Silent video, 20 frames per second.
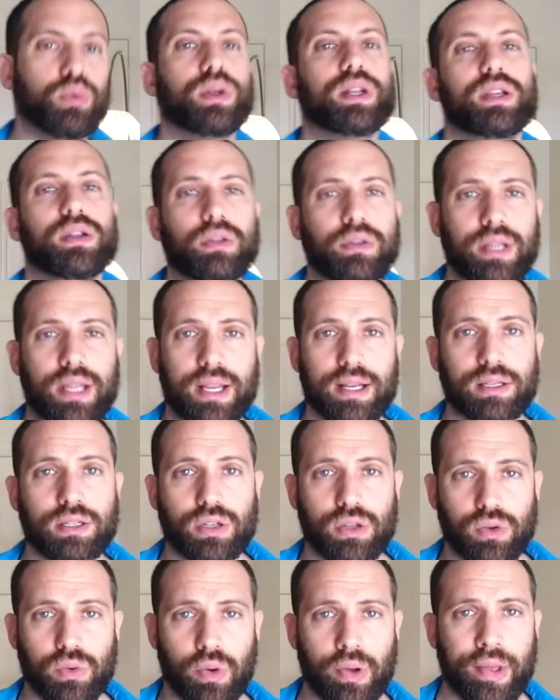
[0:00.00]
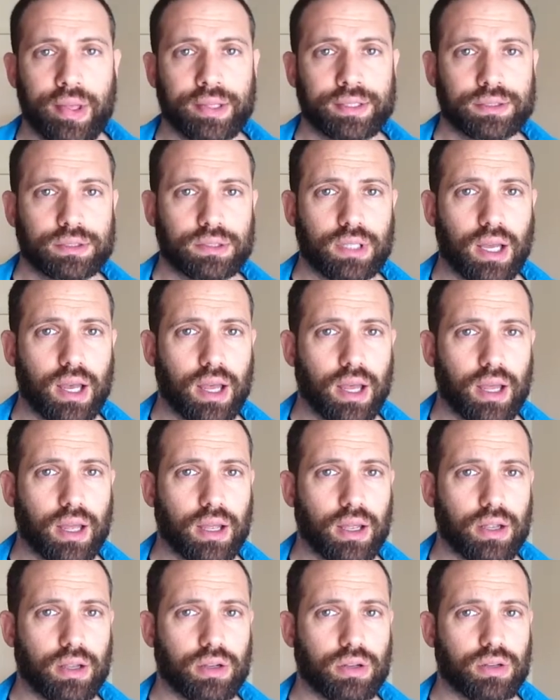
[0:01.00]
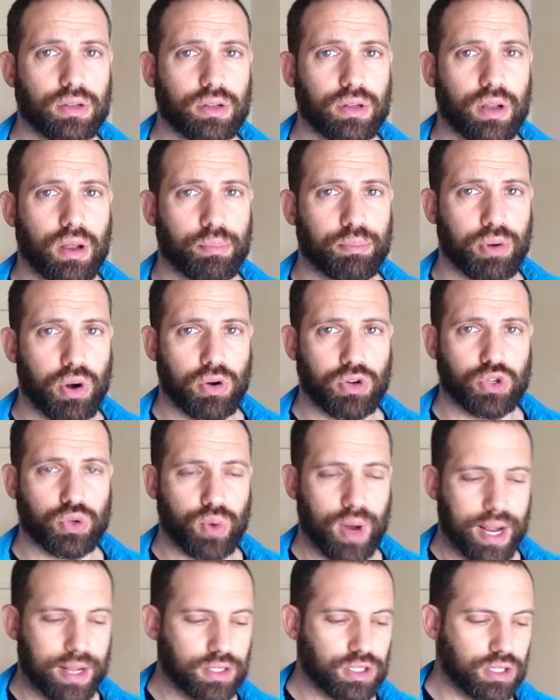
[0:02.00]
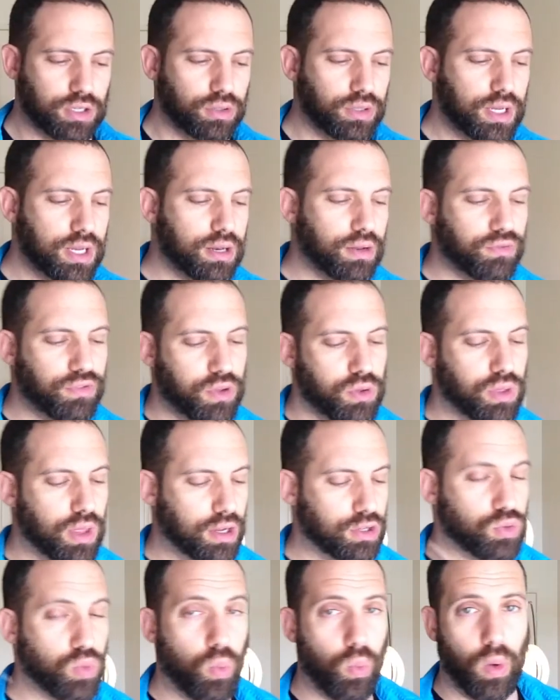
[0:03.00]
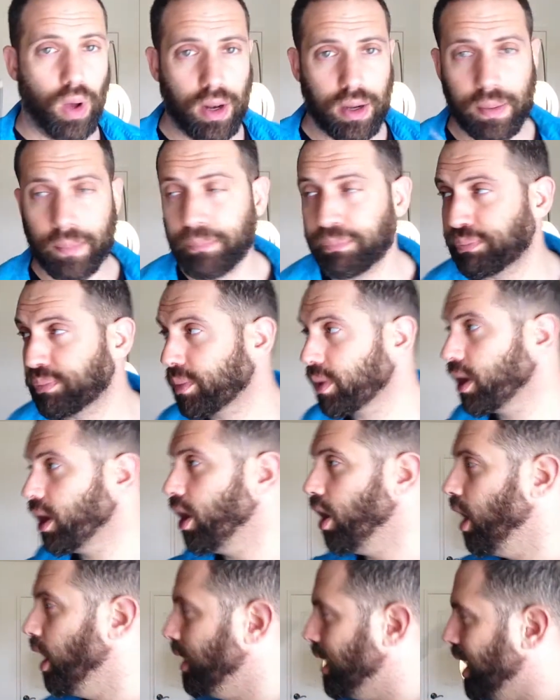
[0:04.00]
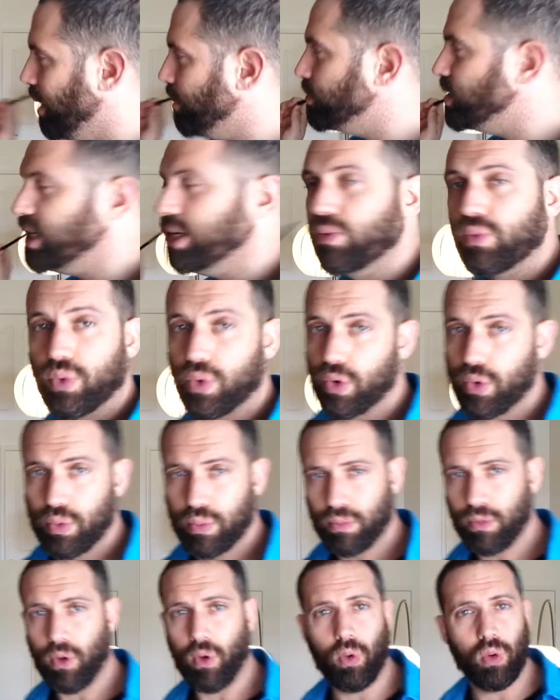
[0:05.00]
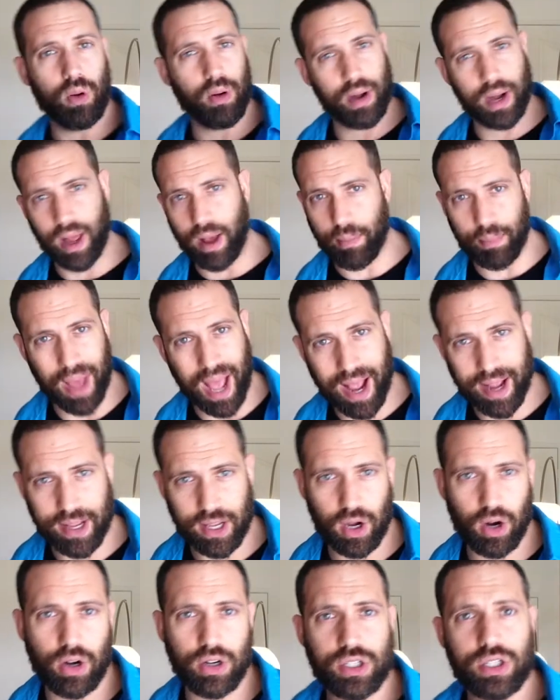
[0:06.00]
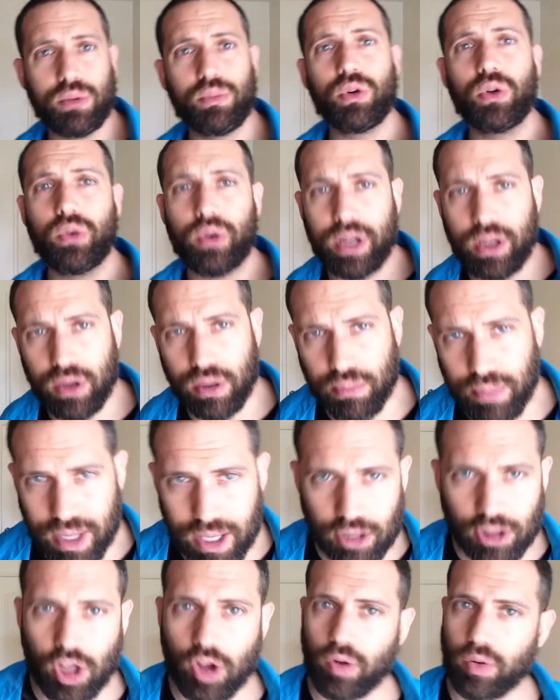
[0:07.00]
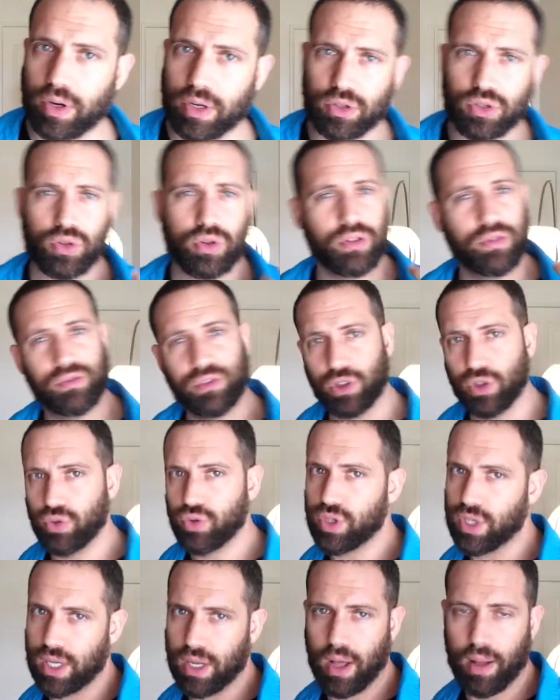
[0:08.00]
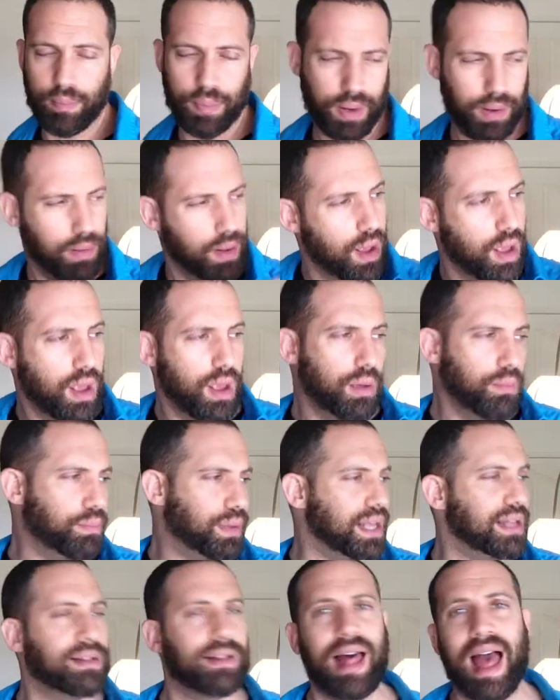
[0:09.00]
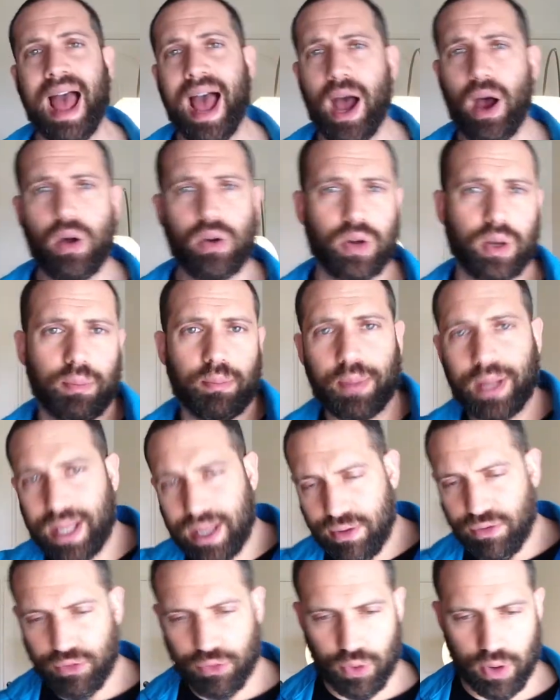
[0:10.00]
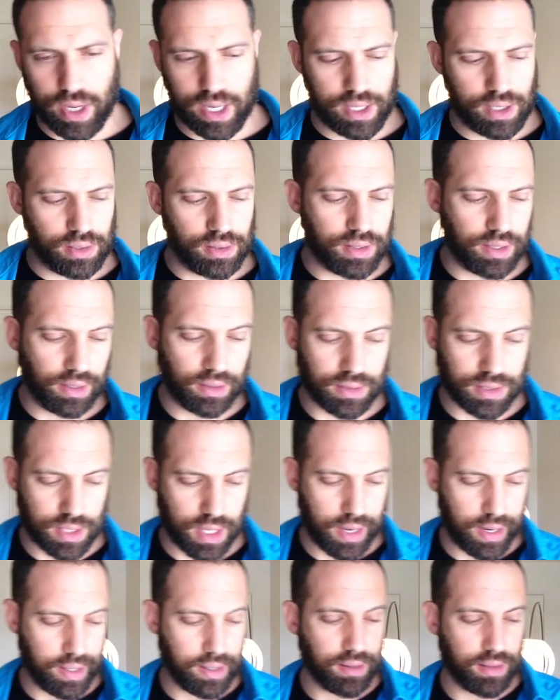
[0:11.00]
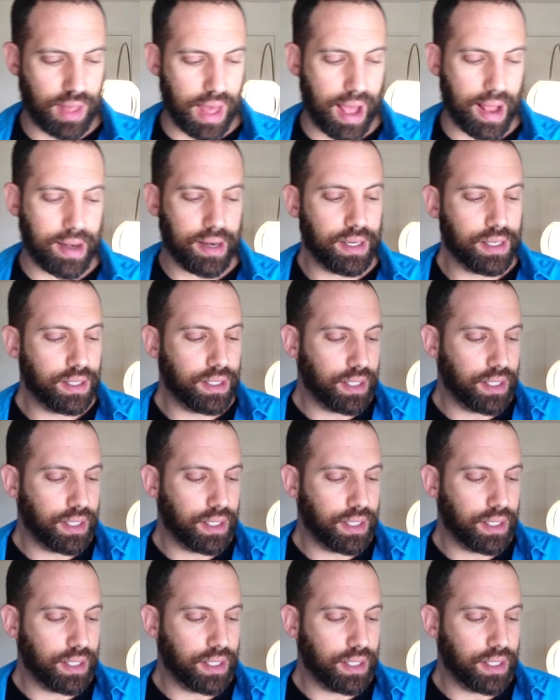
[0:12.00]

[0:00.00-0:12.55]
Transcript: what you'll need to approach rants. You'll need a few things. One, an empty room or a backyard, somewhere where you can be alone and sort of loosen up and be loud and be free and things like that.